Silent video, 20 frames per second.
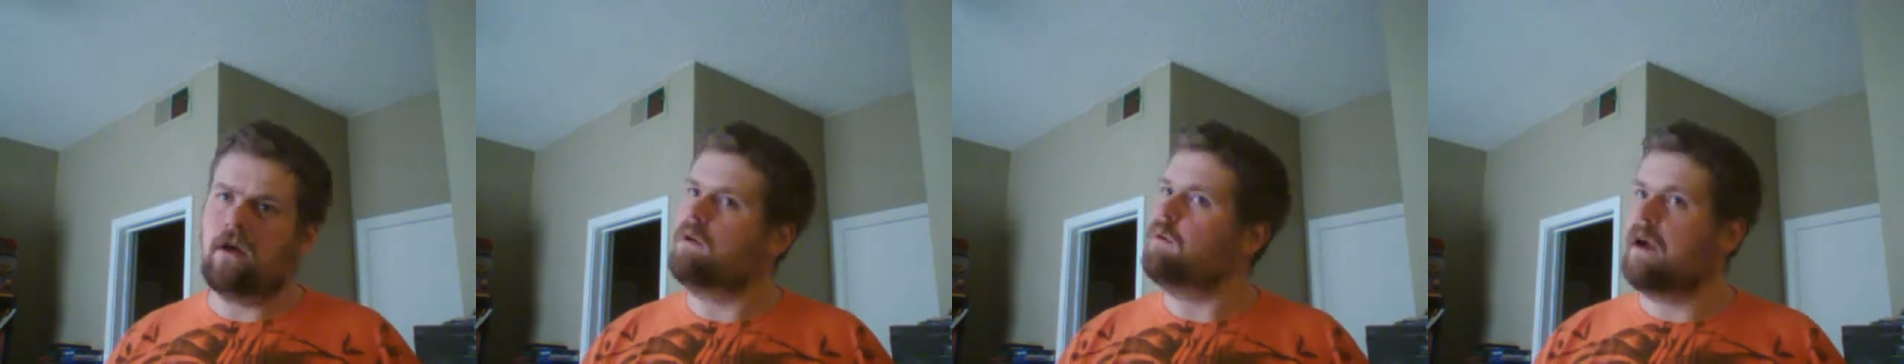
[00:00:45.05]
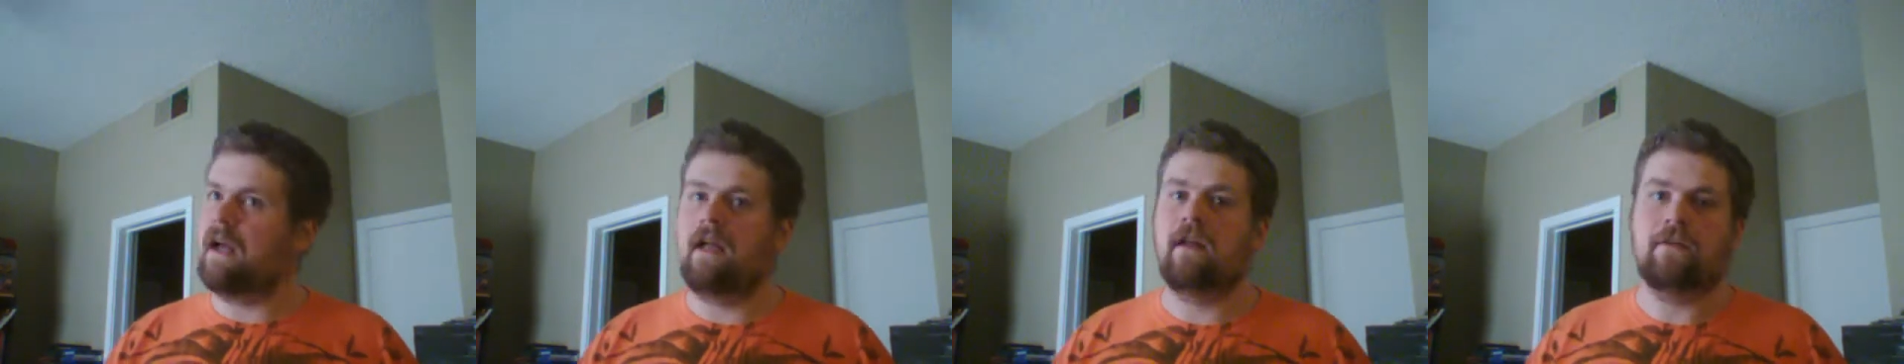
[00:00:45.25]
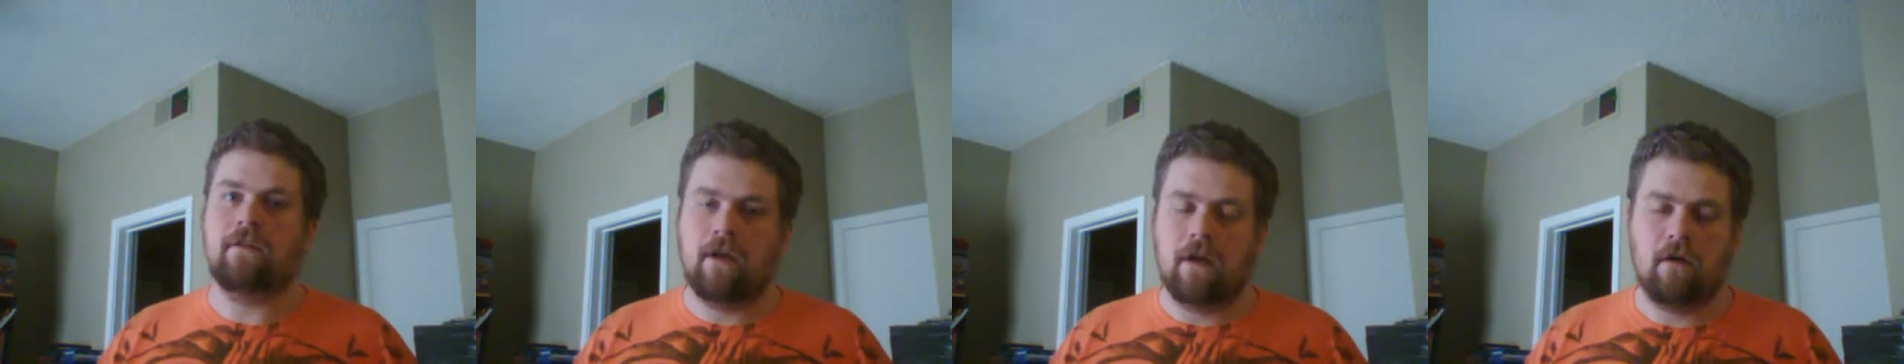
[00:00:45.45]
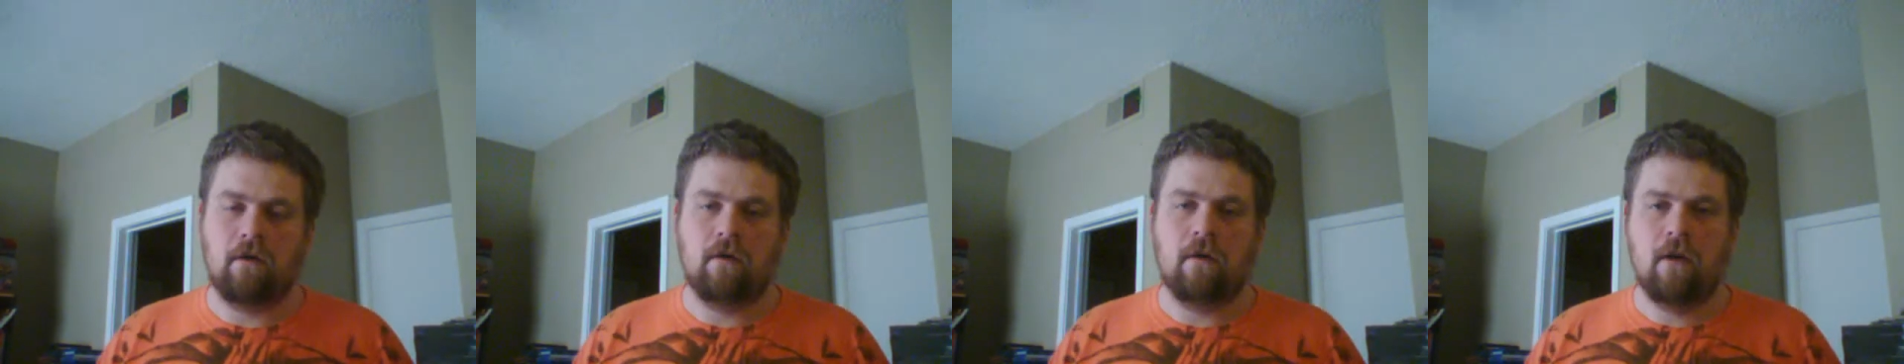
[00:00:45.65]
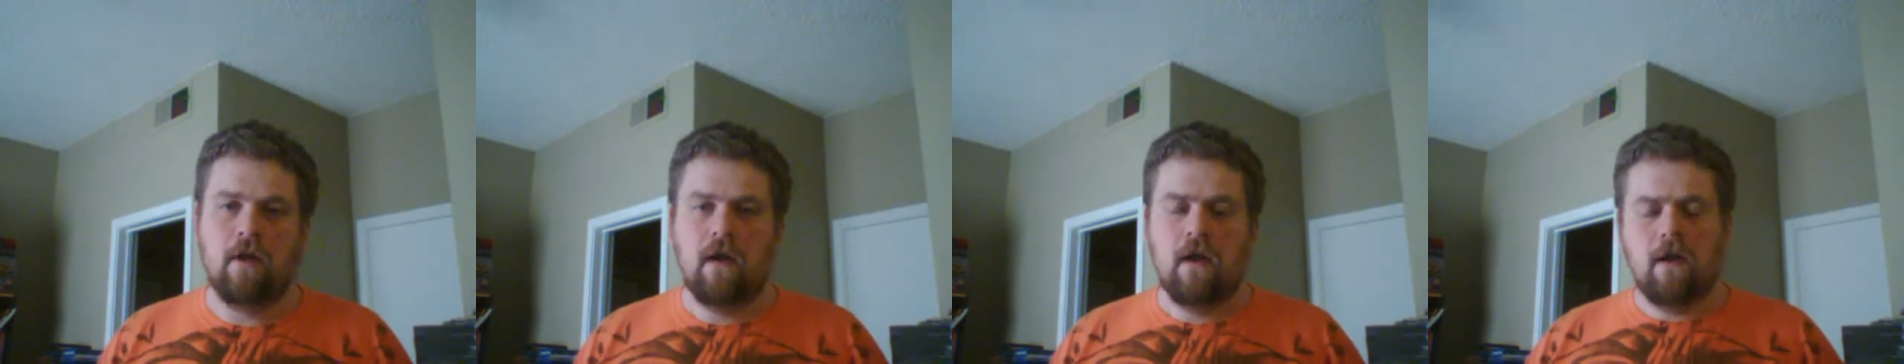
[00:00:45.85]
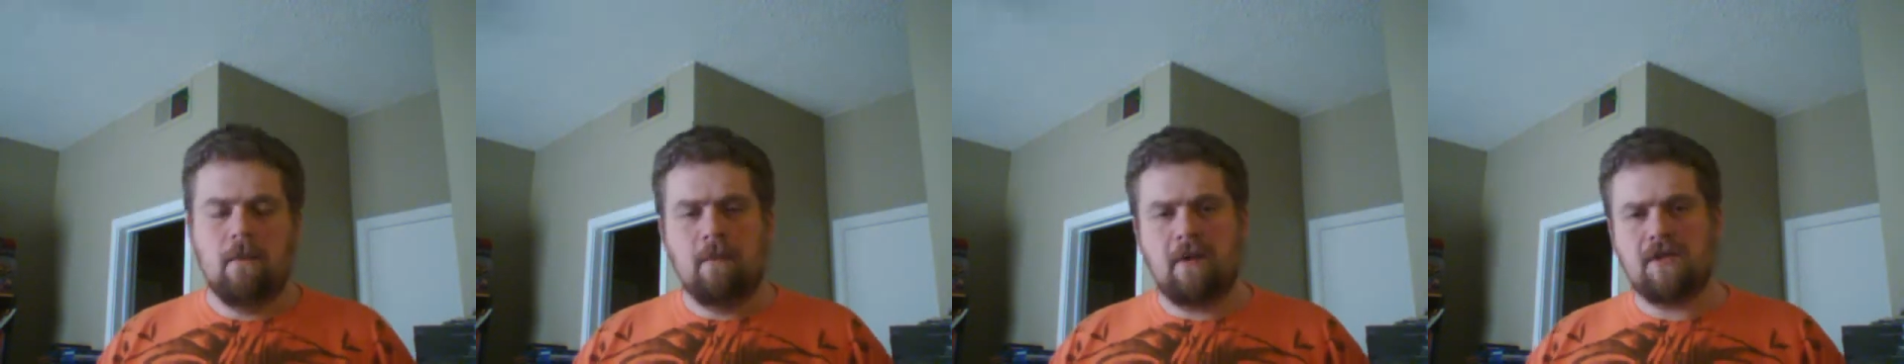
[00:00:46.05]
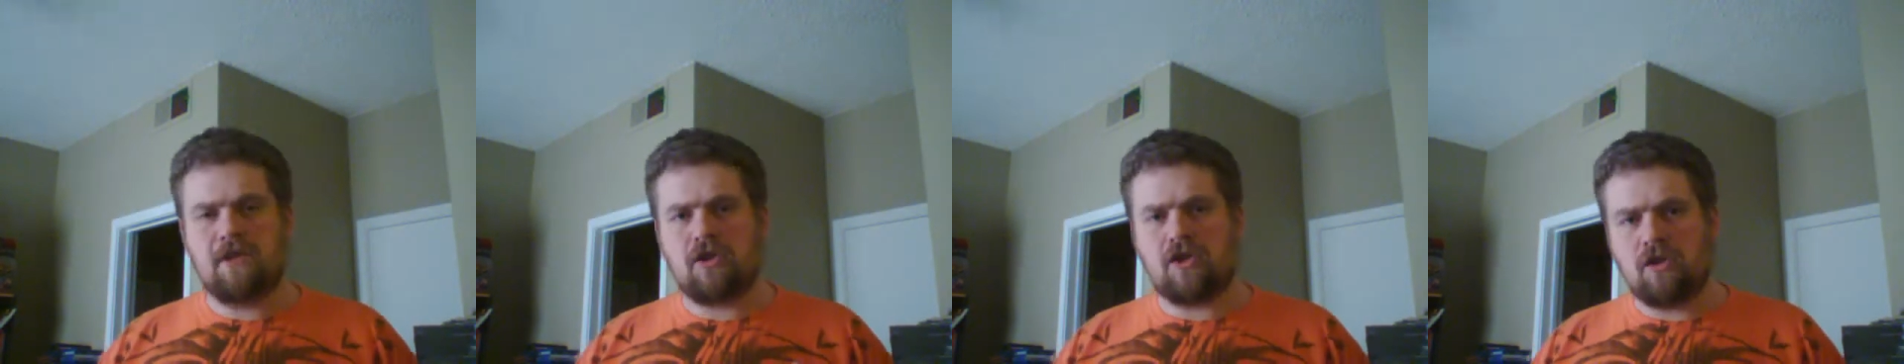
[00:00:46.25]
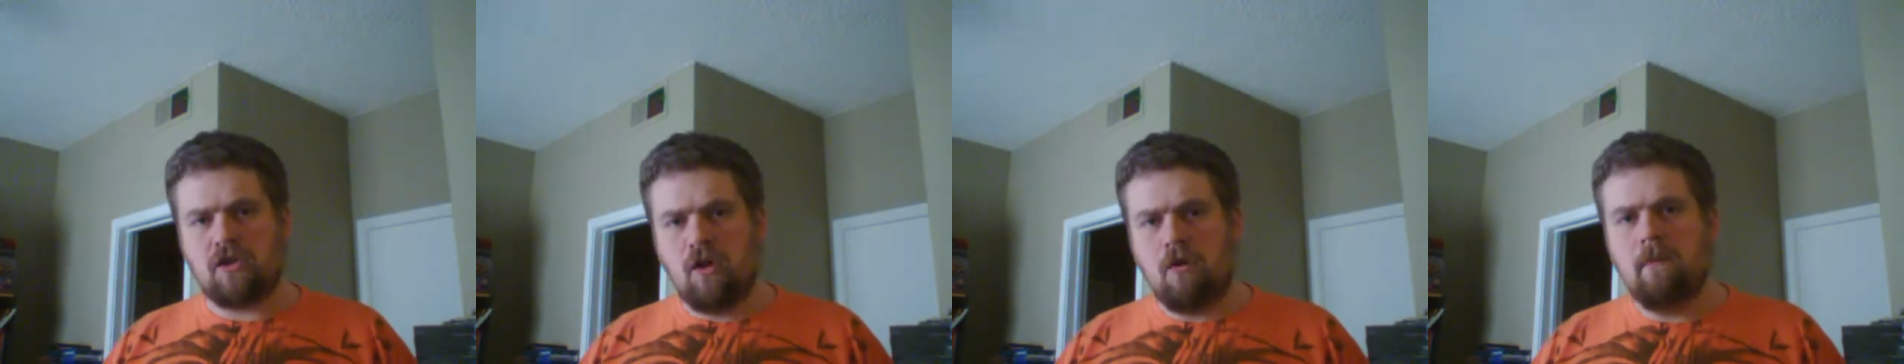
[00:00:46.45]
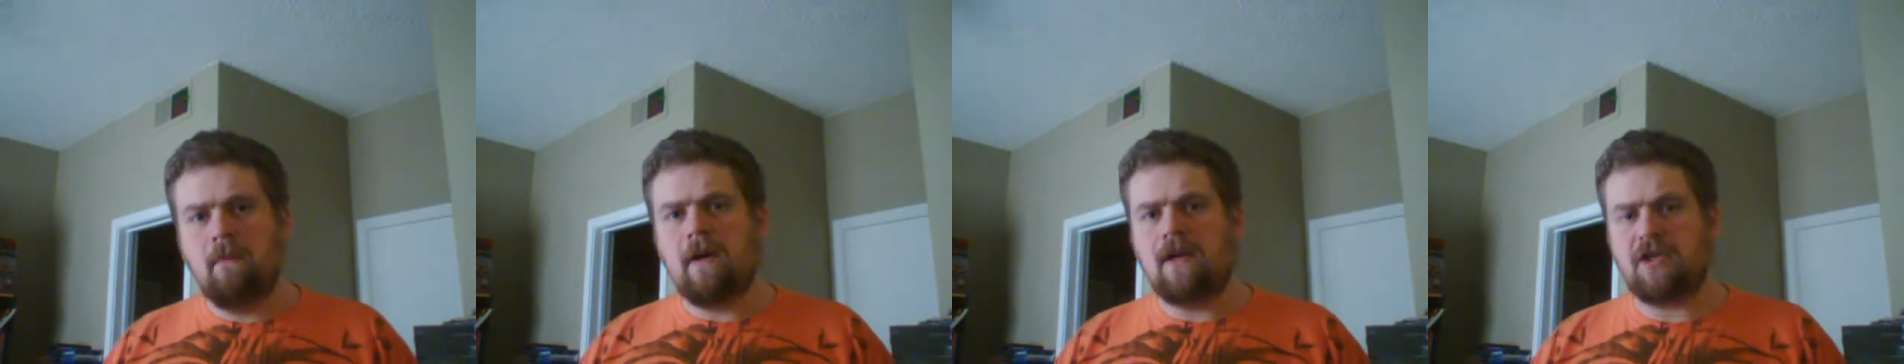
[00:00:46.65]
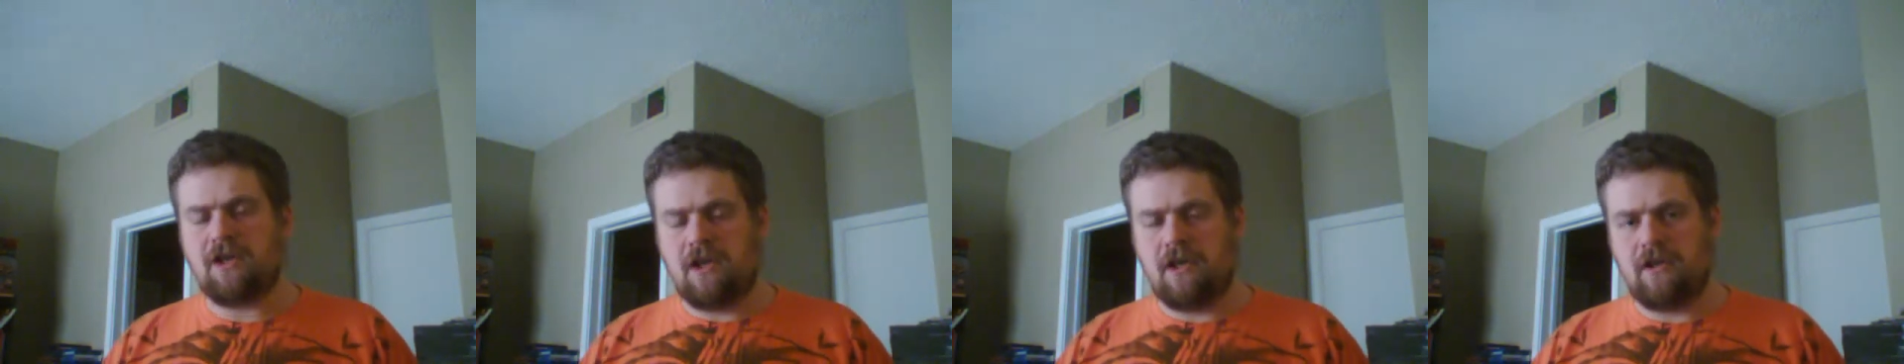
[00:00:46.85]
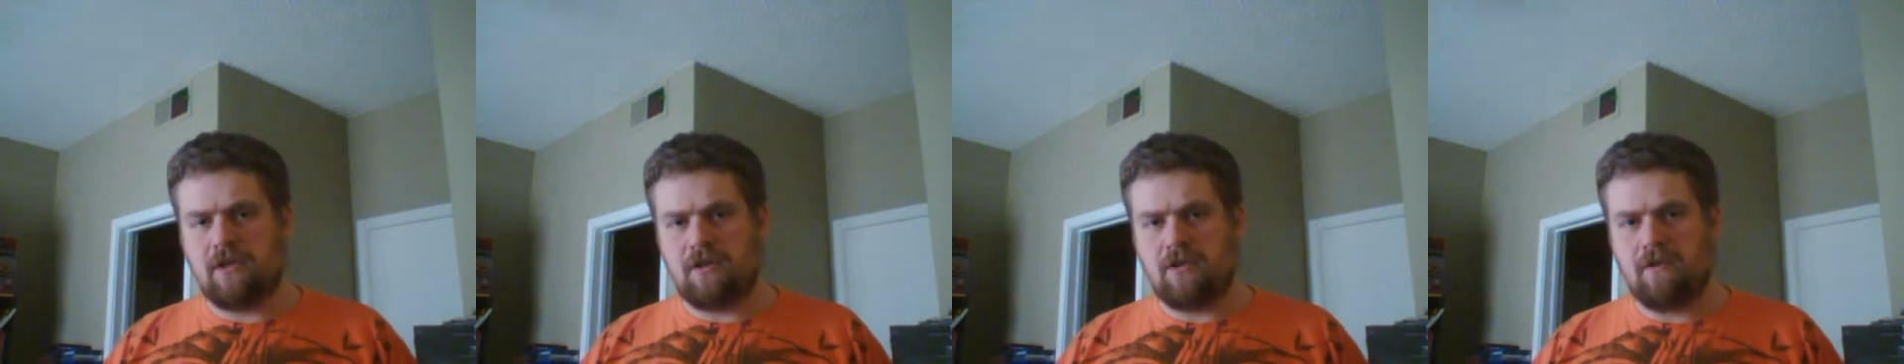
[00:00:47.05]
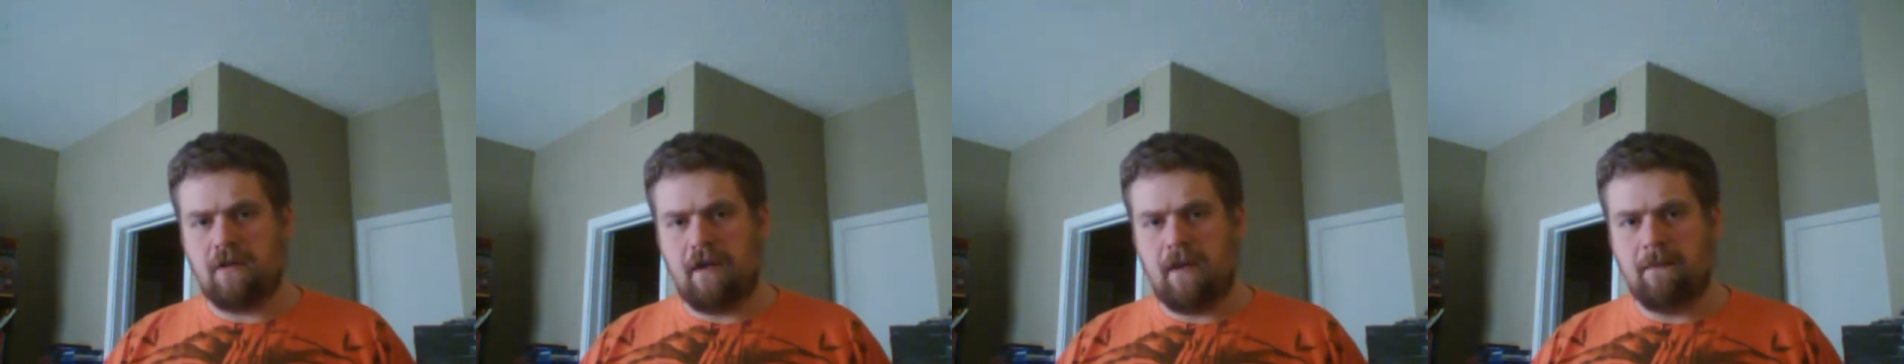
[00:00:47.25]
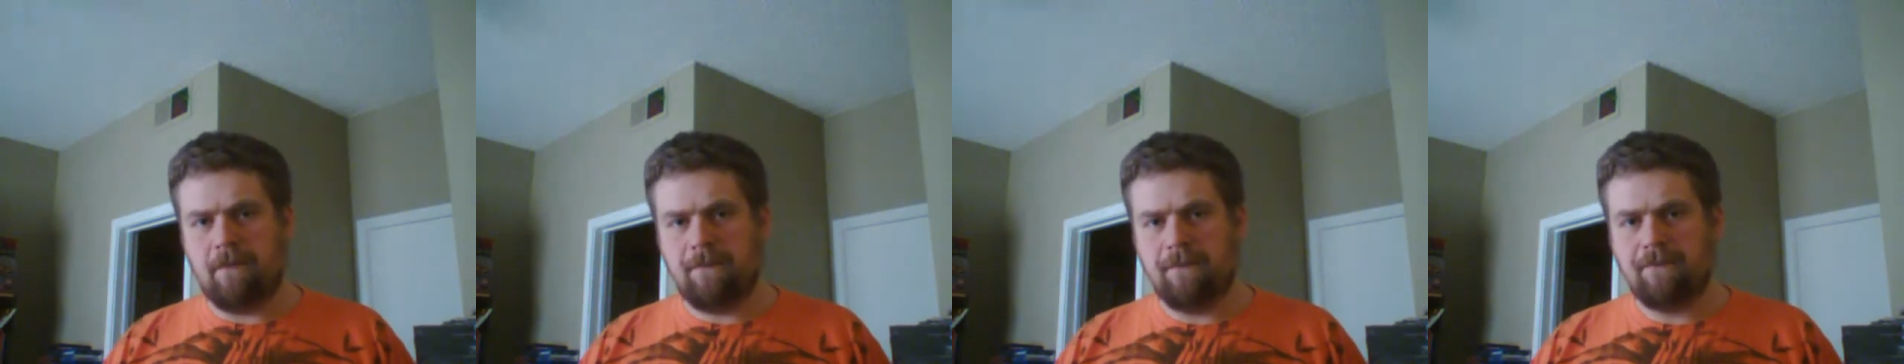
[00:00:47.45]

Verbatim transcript: Oh hell no, but so much history.